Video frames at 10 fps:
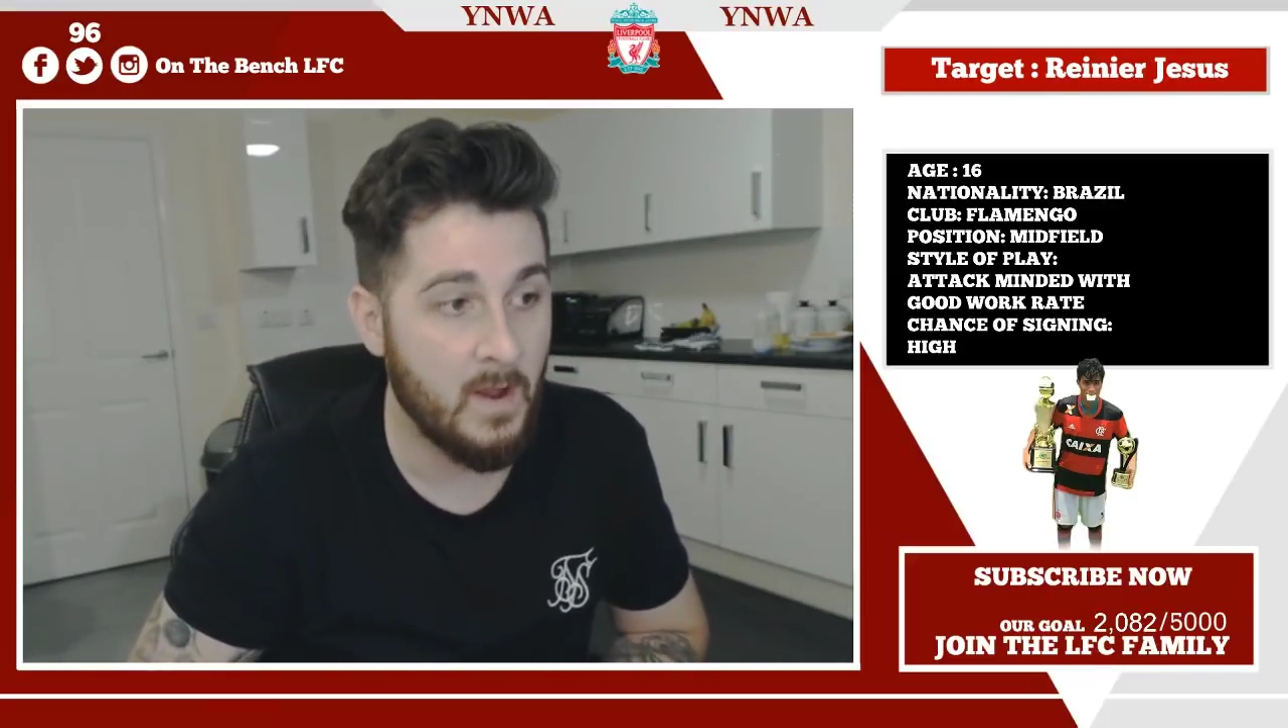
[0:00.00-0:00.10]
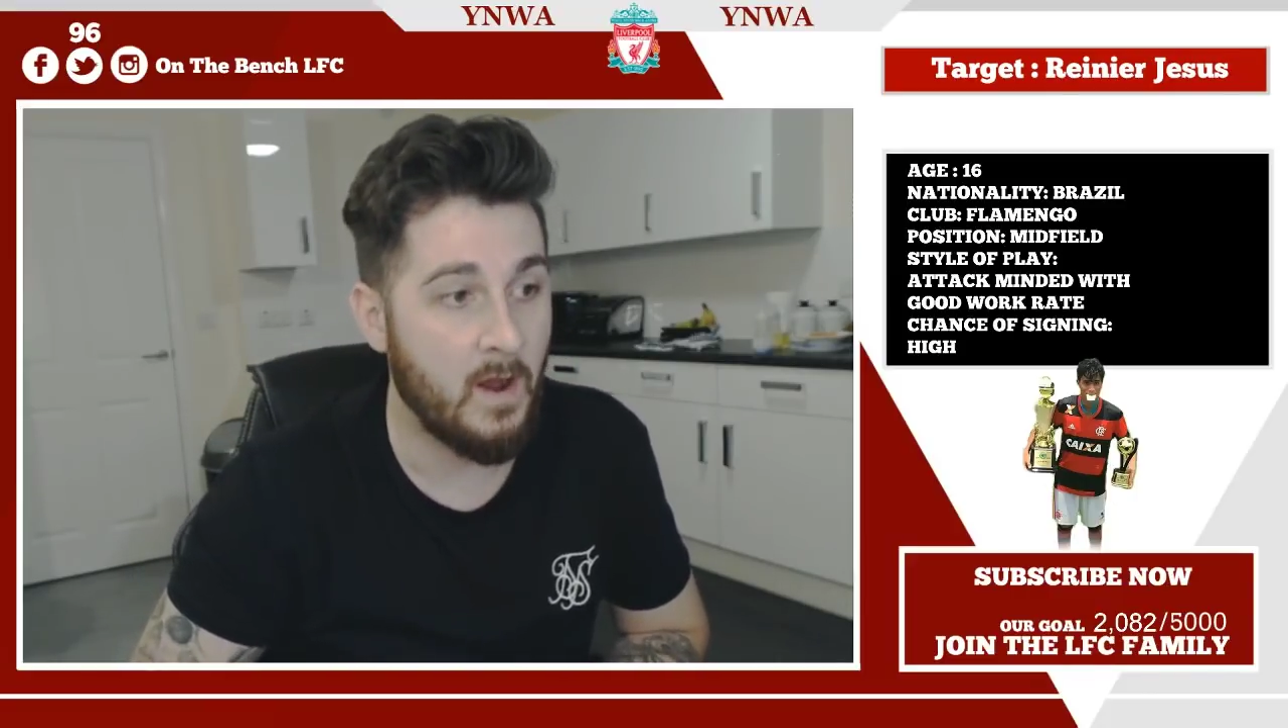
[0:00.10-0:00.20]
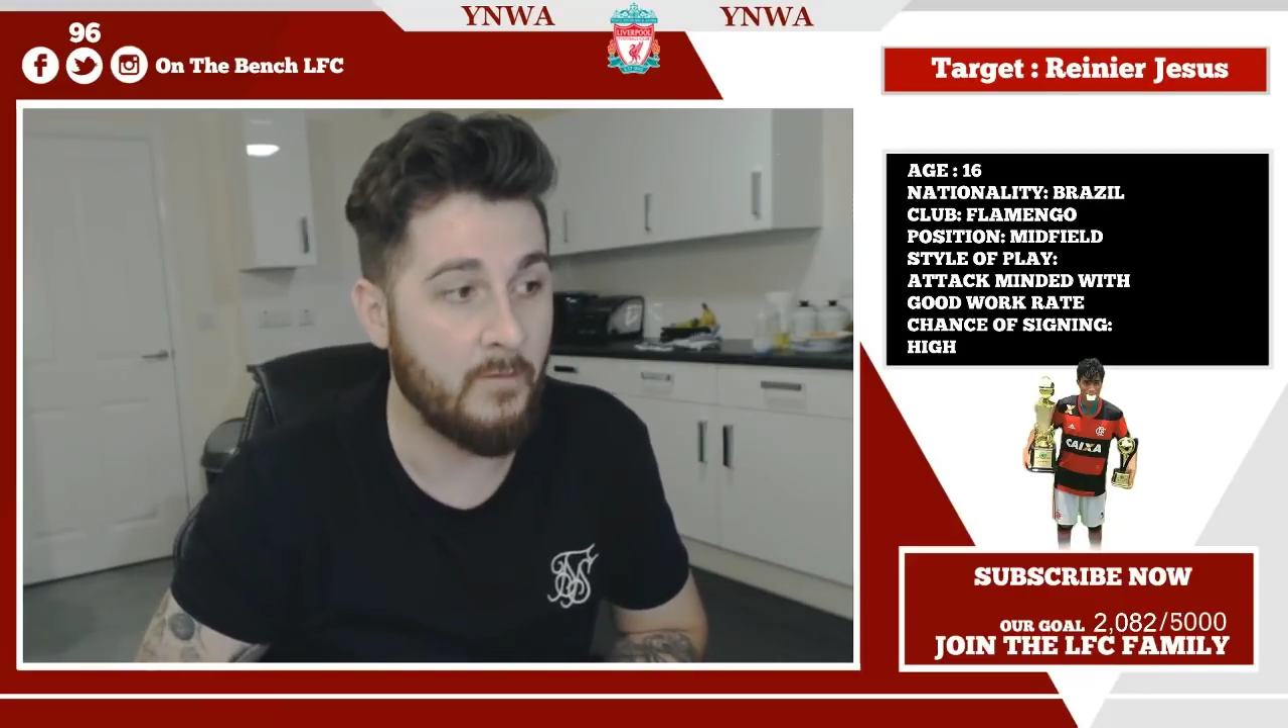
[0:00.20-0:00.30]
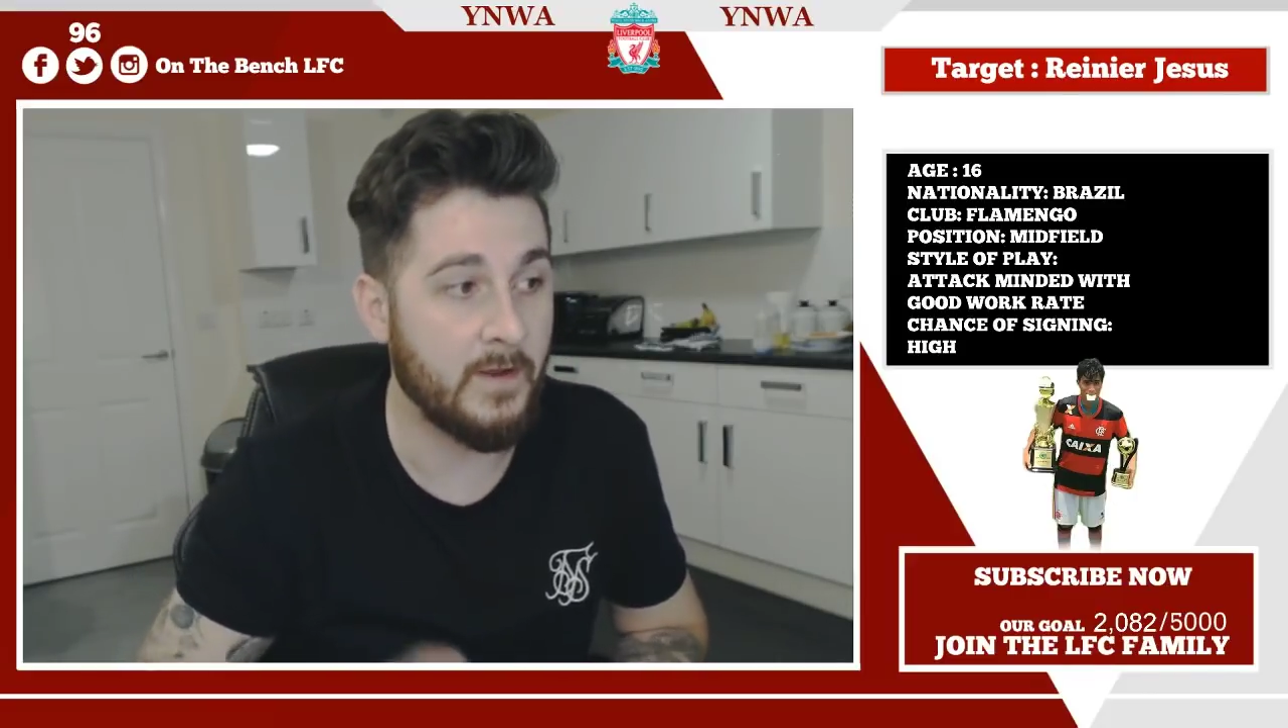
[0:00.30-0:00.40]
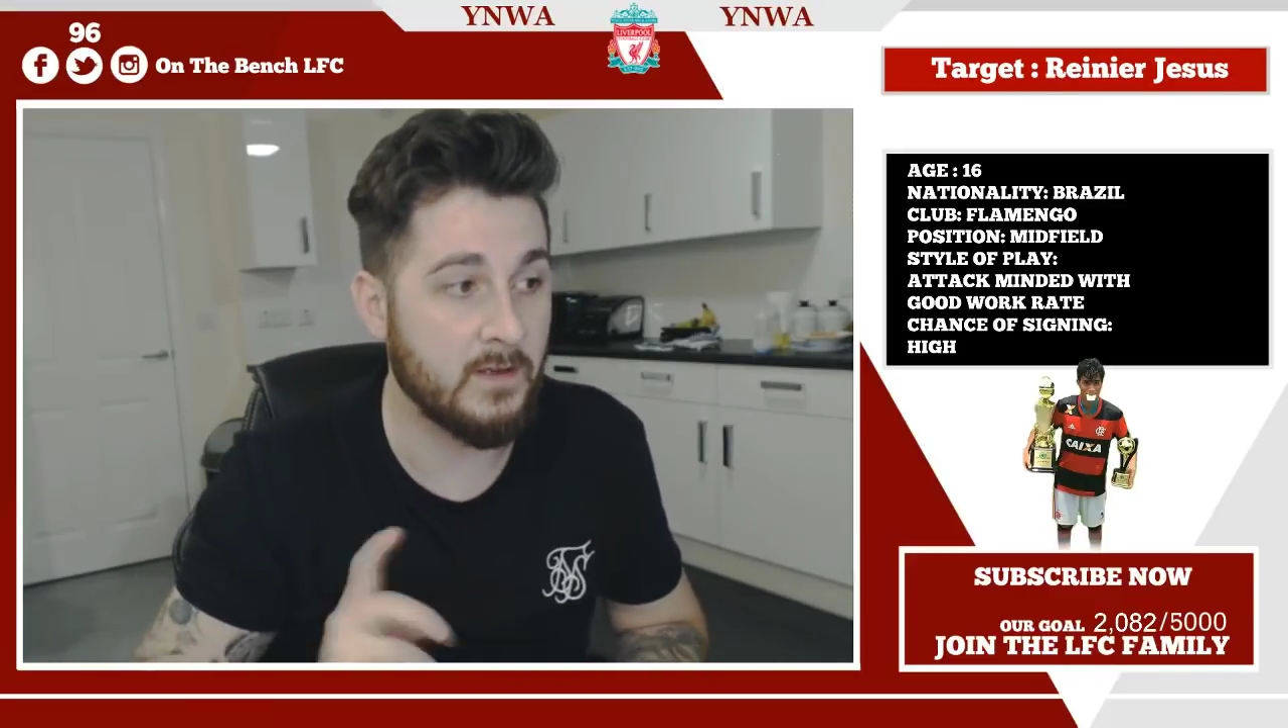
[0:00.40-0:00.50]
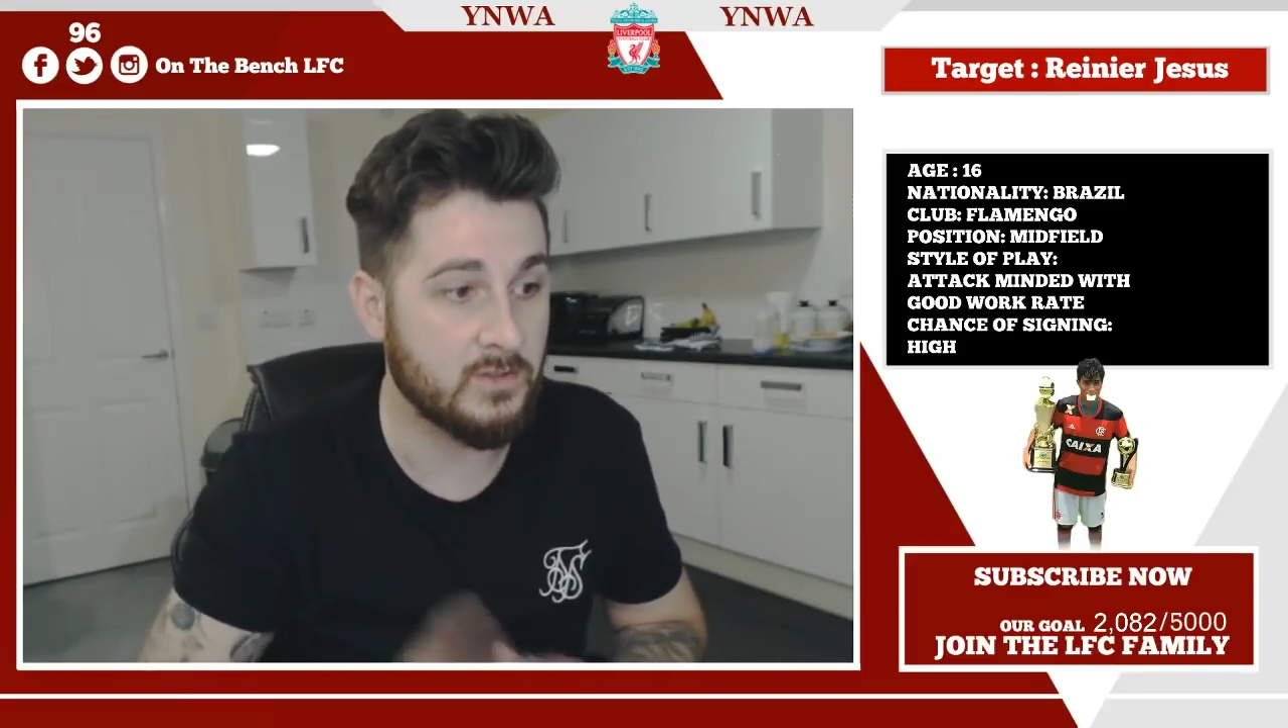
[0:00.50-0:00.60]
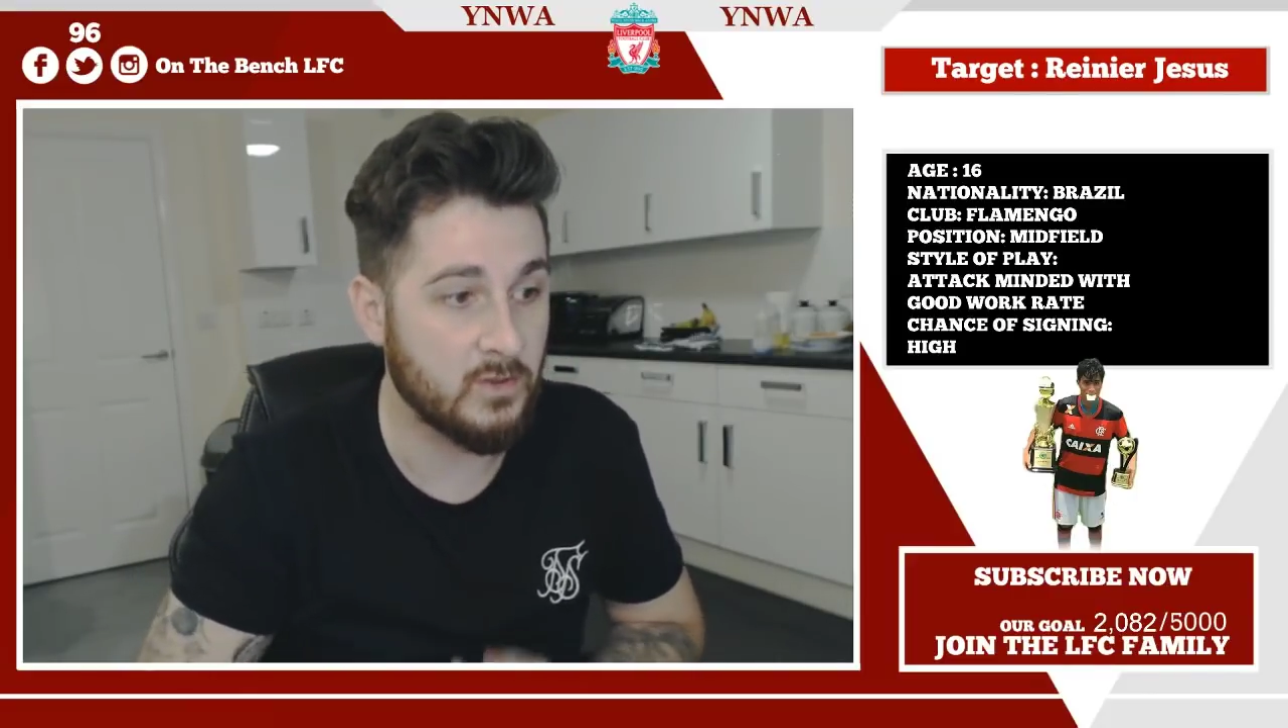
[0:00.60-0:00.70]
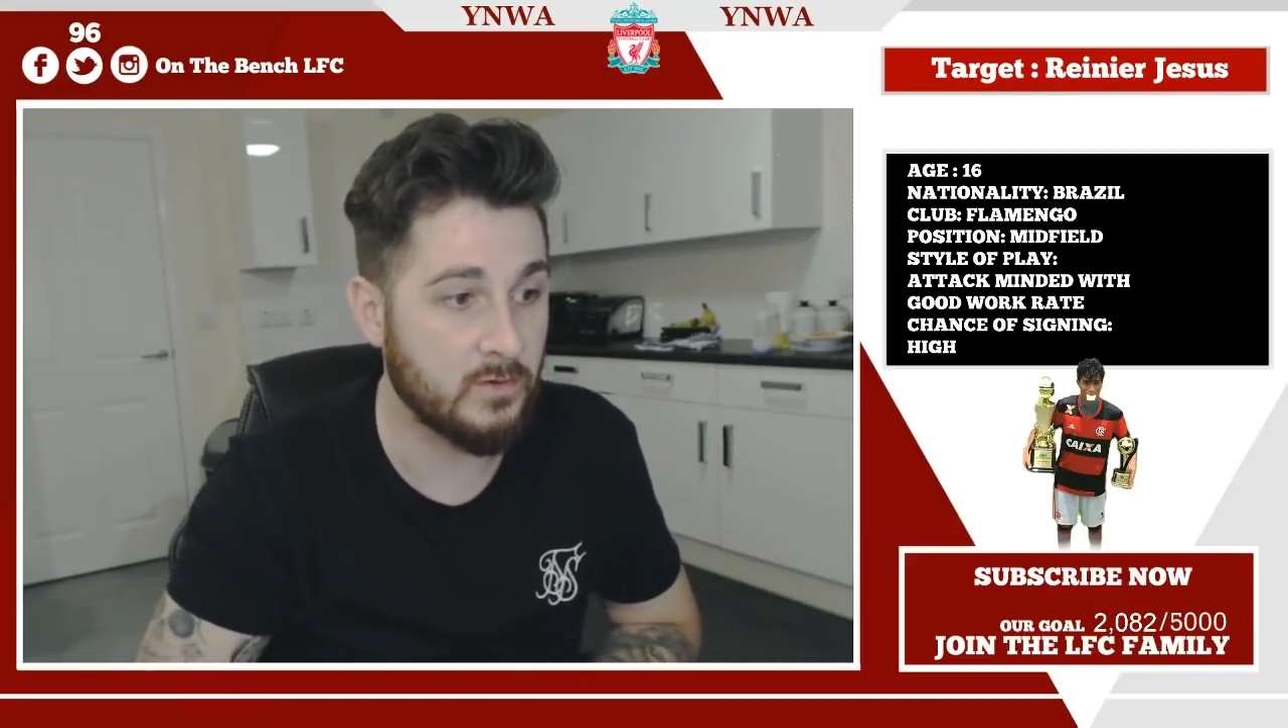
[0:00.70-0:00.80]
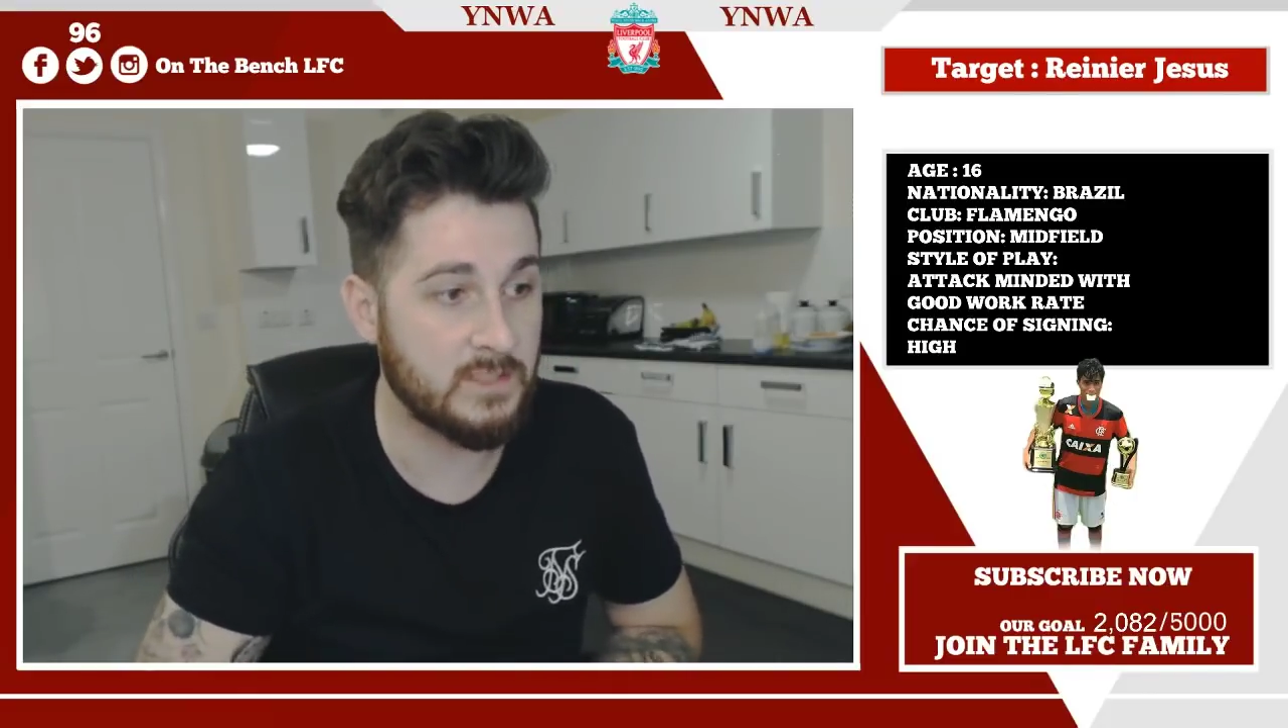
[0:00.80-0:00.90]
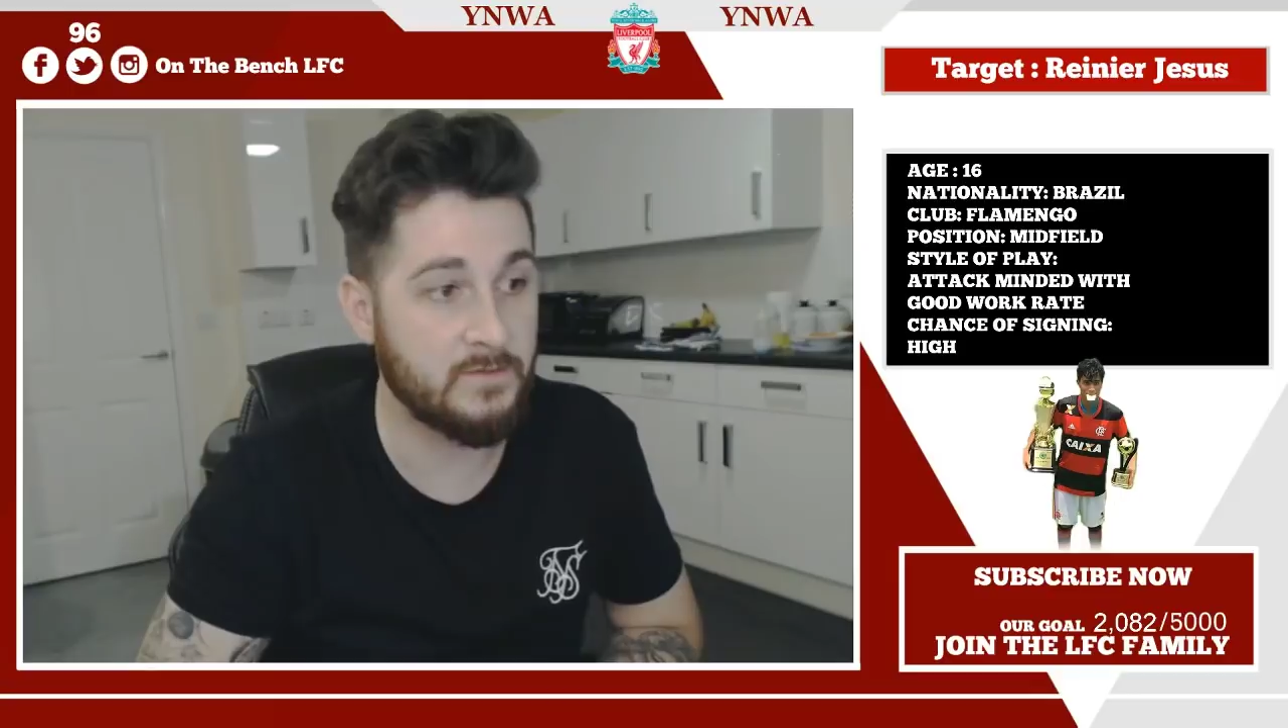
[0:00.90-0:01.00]
I think the
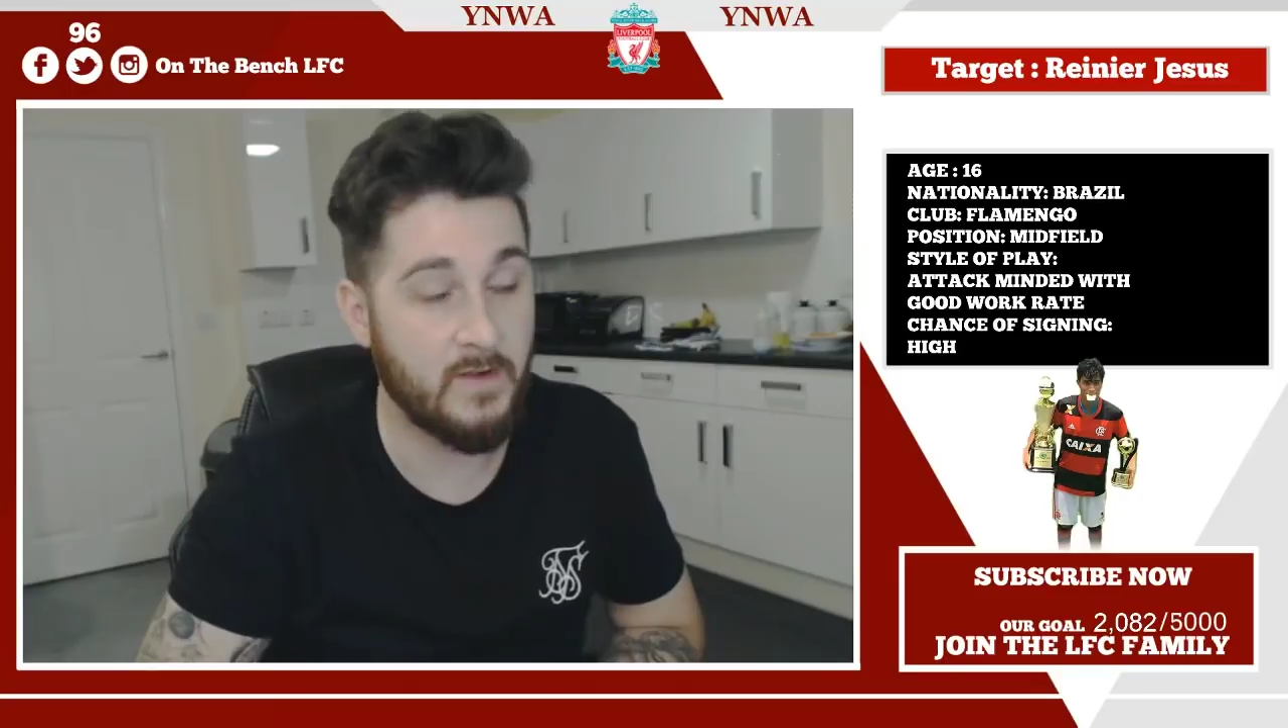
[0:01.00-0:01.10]
source is